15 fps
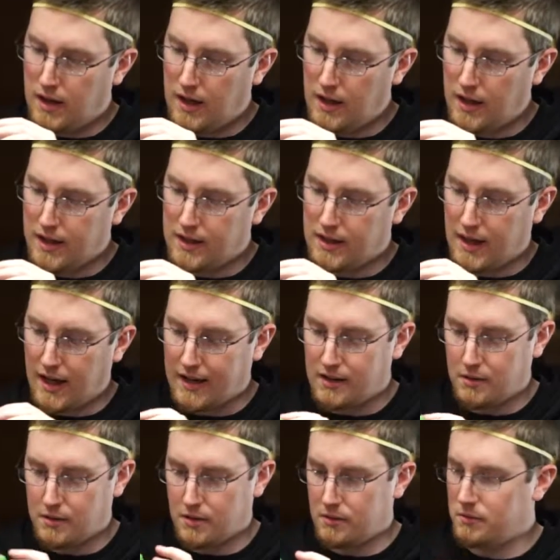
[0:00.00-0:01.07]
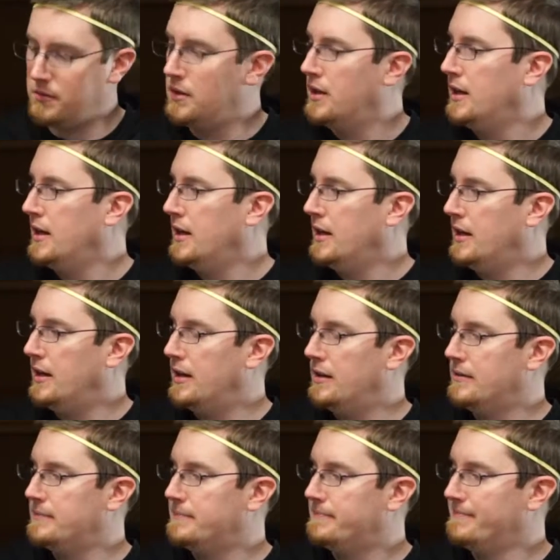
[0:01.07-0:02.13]
I like that. I don't know.
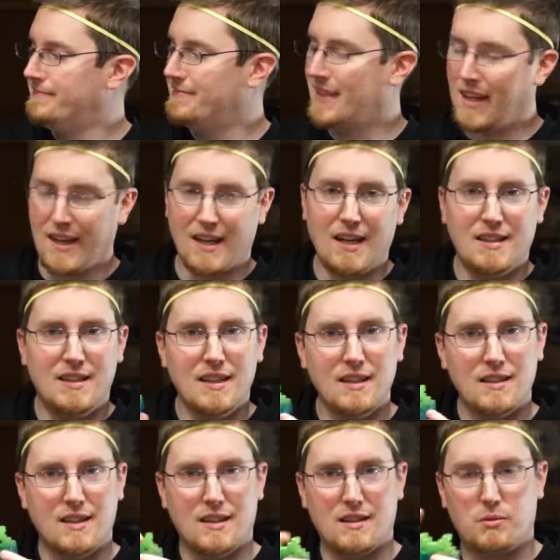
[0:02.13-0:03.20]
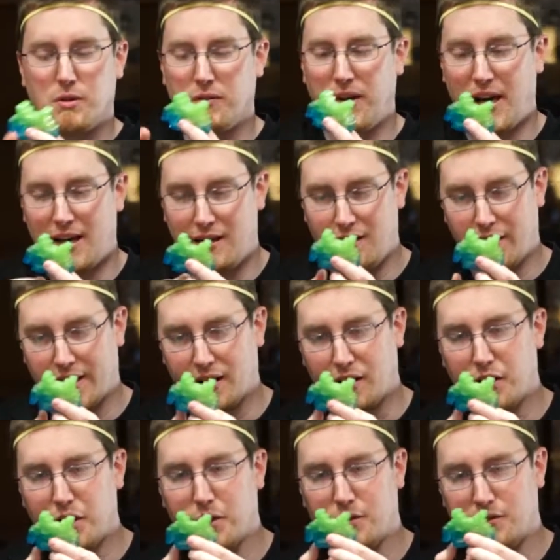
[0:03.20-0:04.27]
Like ideally, this would have had like a
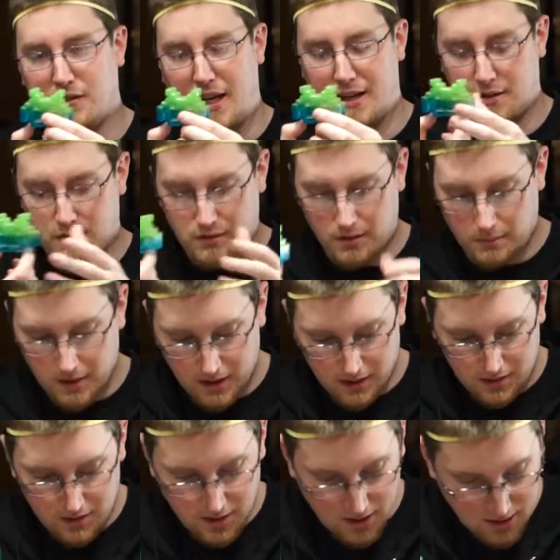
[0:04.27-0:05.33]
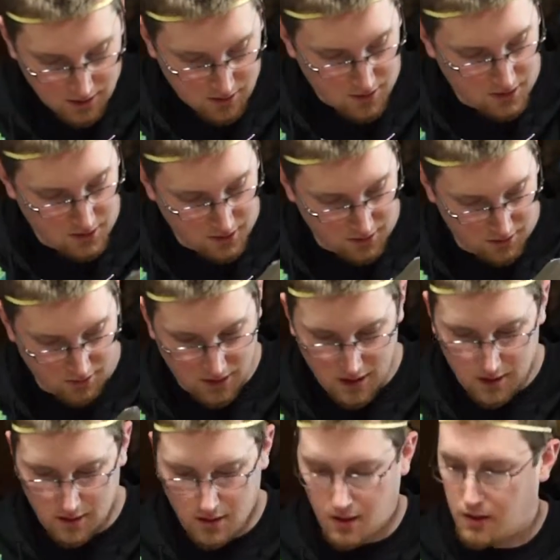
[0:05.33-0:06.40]
clear stand or something to sit on. It doesn't,
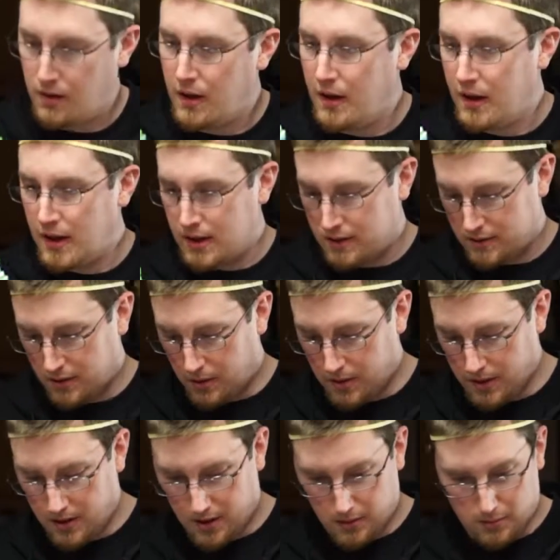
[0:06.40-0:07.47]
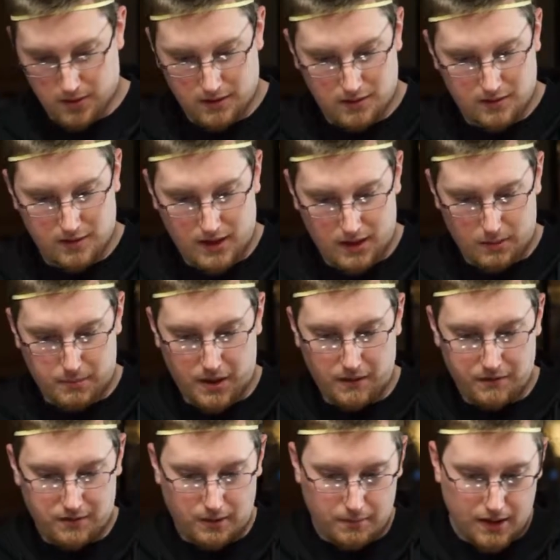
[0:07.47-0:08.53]
right? No. So it, you know, would sit
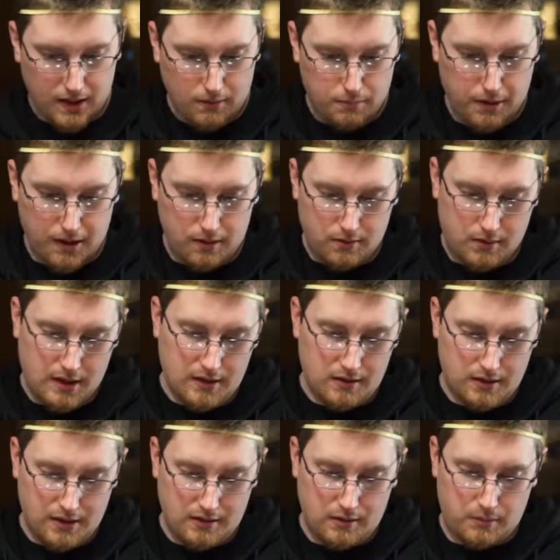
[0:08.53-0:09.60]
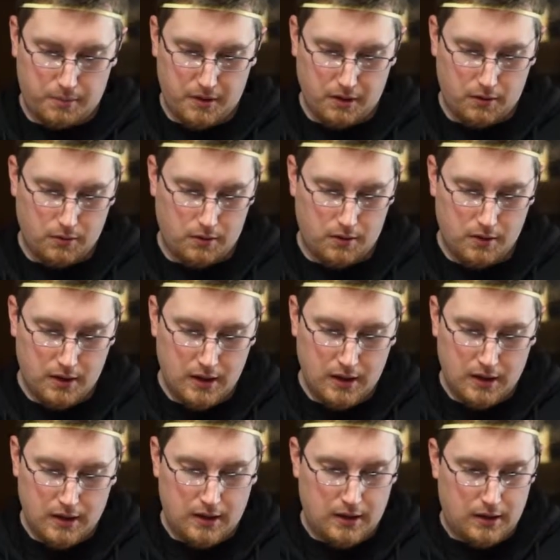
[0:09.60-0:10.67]
above something, but that's still pretty cool.
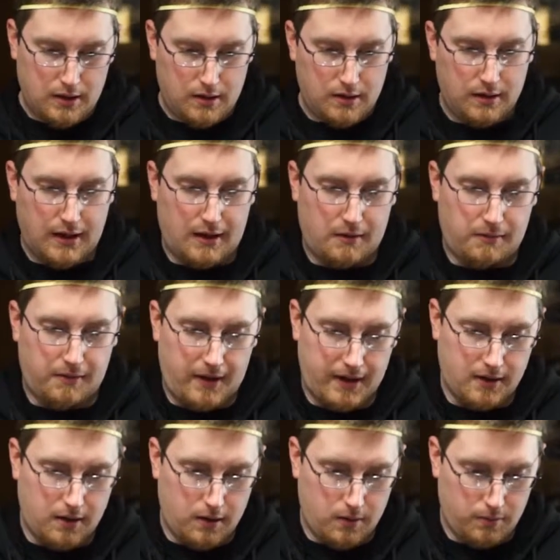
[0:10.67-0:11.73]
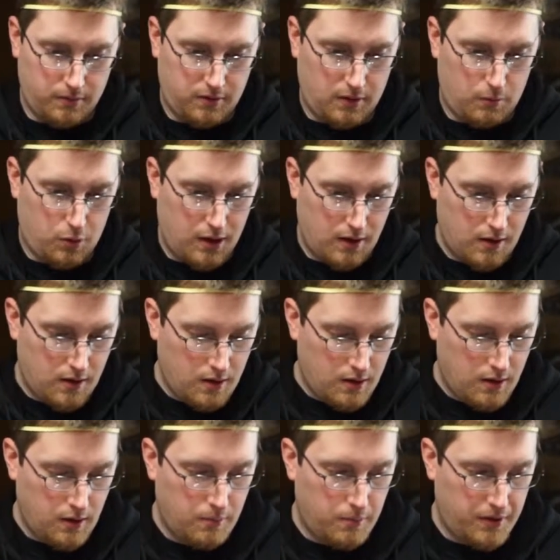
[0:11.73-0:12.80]
That'll find a home somewhere.
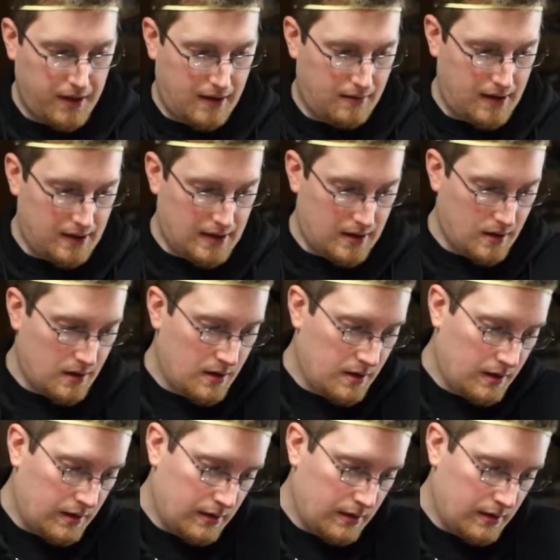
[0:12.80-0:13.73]
Put that right there.